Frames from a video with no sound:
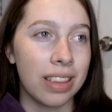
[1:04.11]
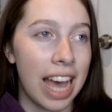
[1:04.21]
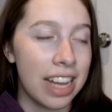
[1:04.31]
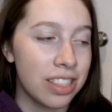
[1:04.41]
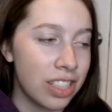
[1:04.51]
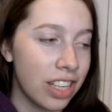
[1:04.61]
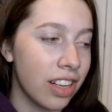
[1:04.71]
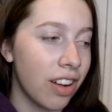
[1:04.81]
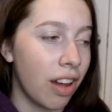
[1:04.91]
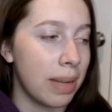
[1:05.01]
last
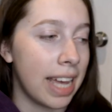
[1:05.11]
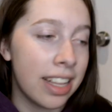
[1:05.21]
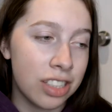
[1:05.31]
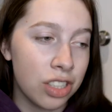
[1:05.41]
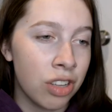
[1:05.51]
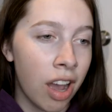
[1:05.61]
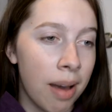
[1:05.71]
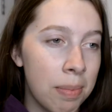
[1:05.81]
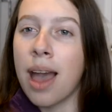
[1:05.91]
year on my Etsy shop.